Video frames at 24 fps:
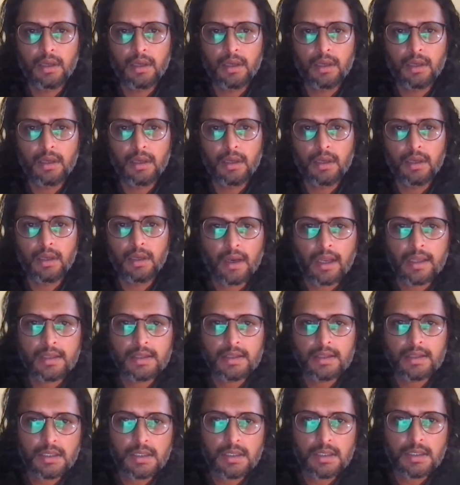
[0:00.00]
the needs of our
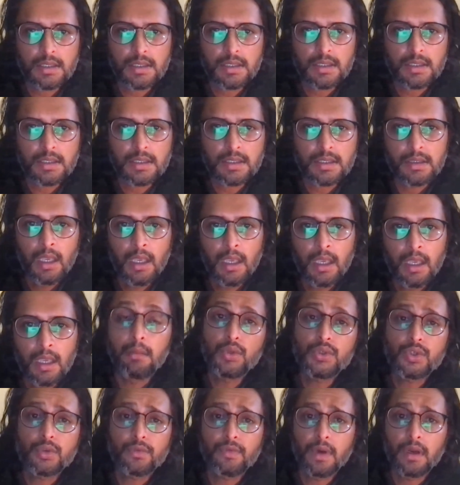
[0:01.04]
ancestors and
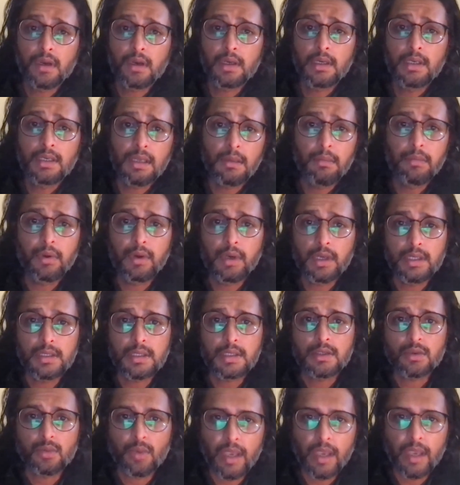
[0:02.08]
most of our contemporaries
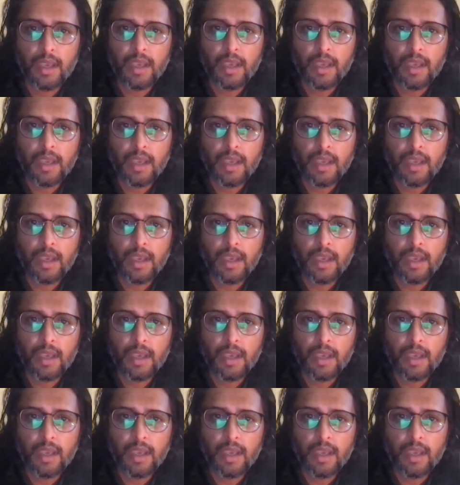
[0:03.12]
as well